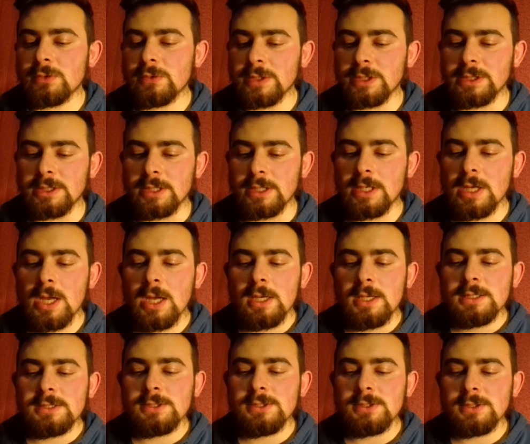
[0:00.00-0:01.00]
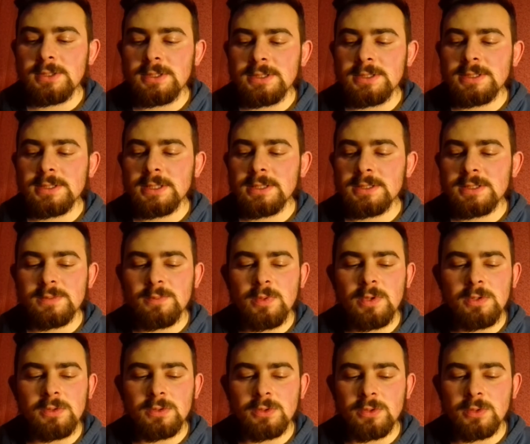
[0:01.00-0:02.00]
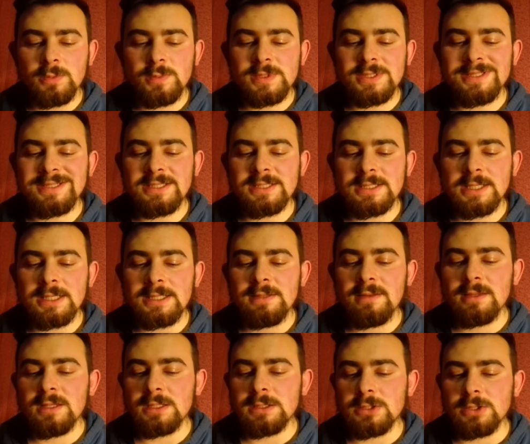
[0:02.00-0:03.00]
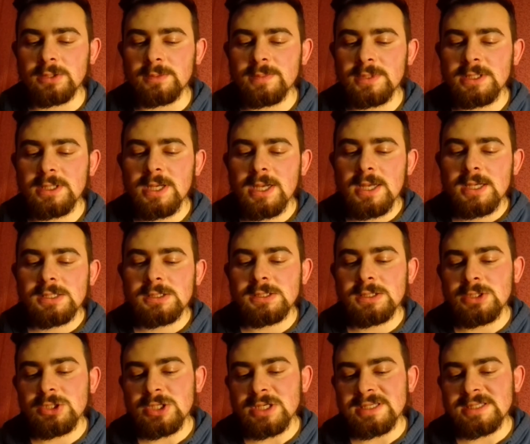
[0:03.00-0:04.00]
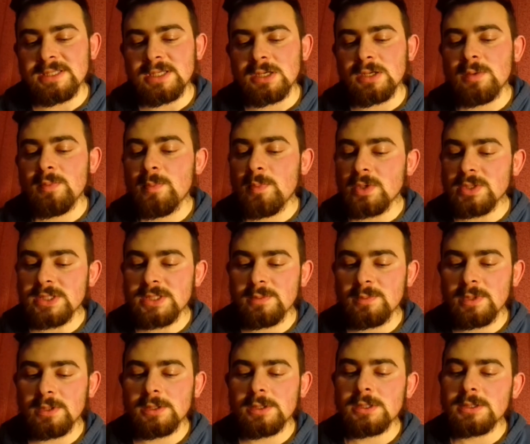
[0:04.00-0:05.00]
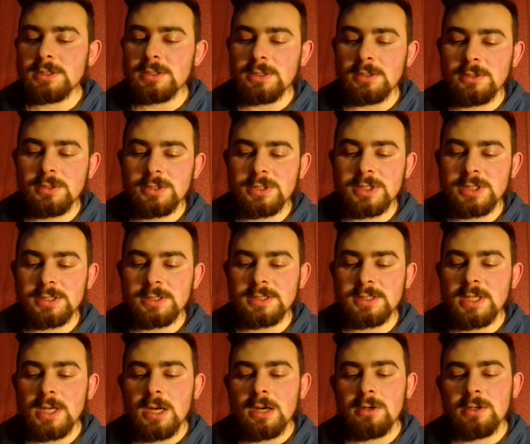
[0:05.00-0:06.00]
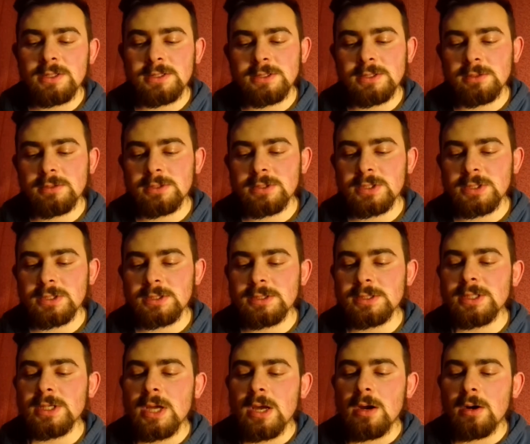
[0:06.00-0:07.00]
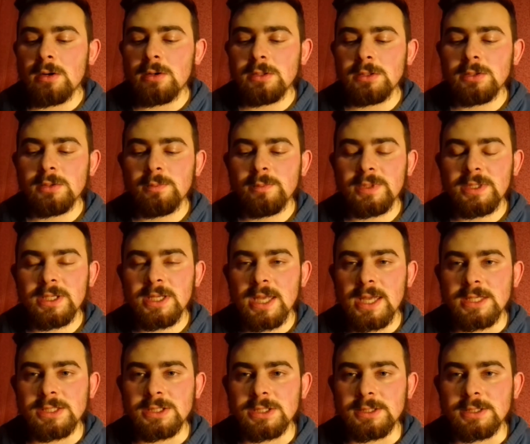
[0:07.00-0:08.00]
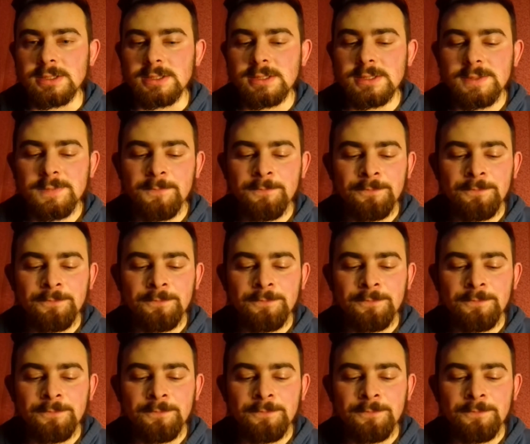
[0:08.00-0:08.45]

reading. Students in small groups discuss the topic, suggesting possible solutions, resolutions, or complications.